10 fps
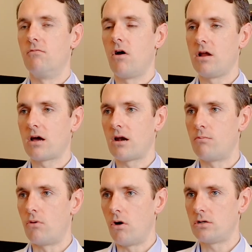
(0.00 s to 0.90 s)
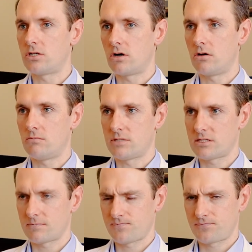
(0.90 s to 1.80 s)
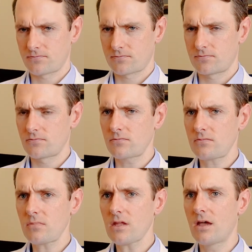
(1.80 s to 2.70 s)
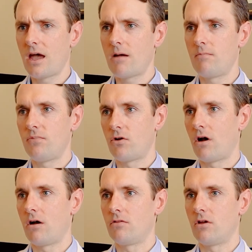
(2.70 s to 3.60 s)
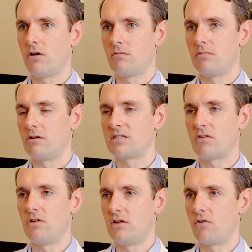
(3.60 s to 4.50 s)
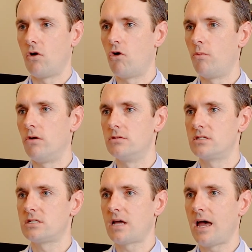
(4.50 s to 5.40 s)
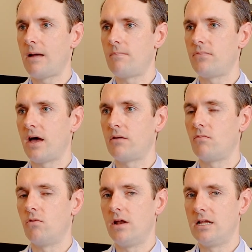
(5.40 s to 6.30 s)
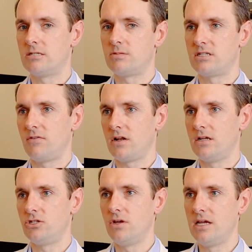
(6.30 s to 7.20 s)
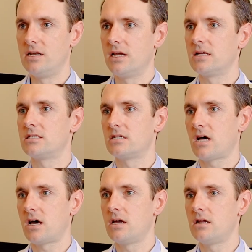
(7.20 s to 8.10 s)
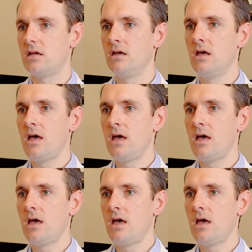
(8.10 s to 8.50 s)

very kind of broad terms, there are several different hormones that relate specifically to eating and satiety.